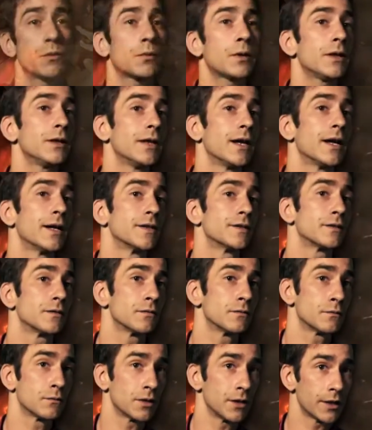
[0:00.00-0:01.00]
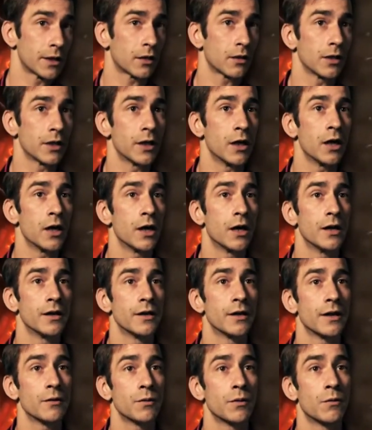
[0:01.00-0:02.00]
we realized really early
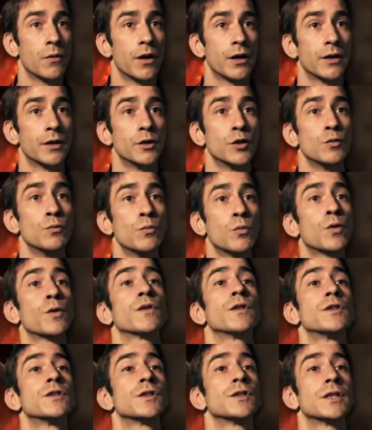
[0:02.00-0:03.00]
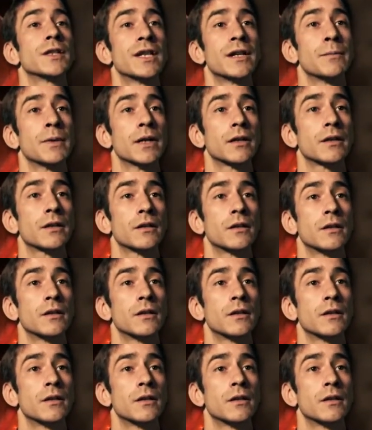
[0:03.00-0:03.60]
on that we wanted to do more than just a gimmick.